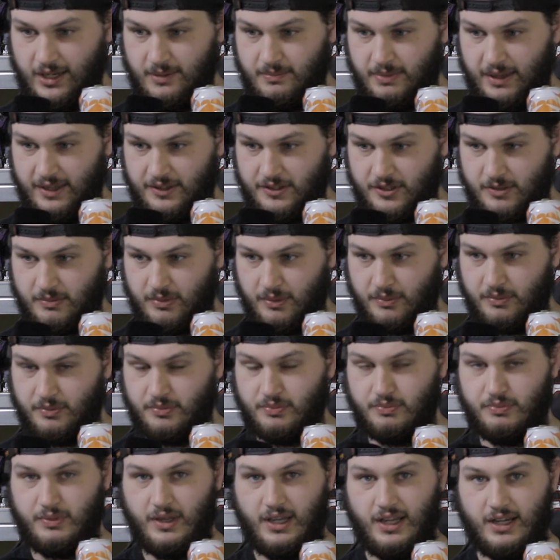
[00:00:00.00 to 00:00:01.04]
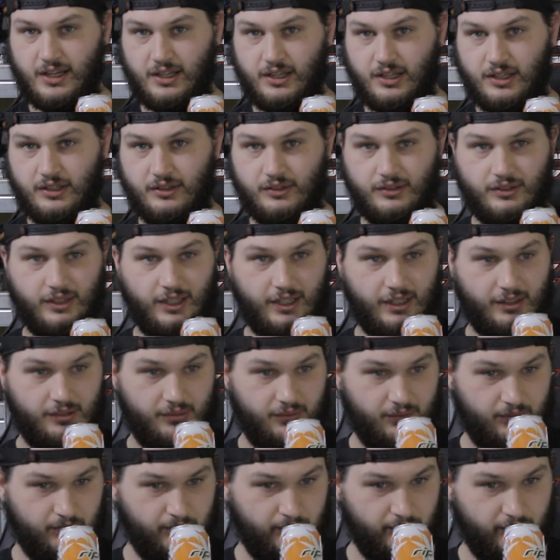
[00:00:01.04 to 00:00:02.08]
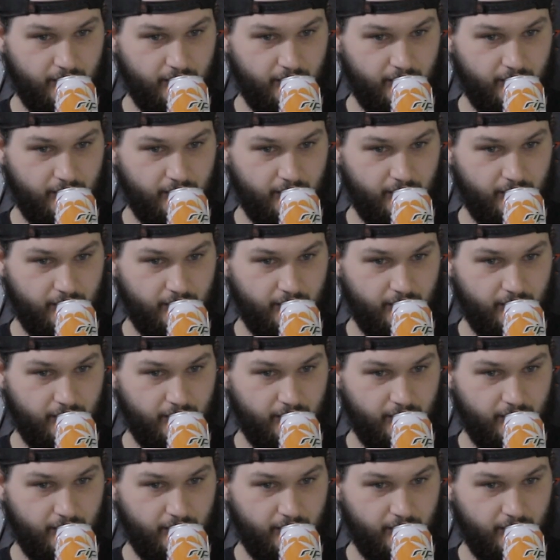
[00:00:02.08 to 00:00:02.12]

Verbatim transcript: Kind of basic, but kind of good. Like,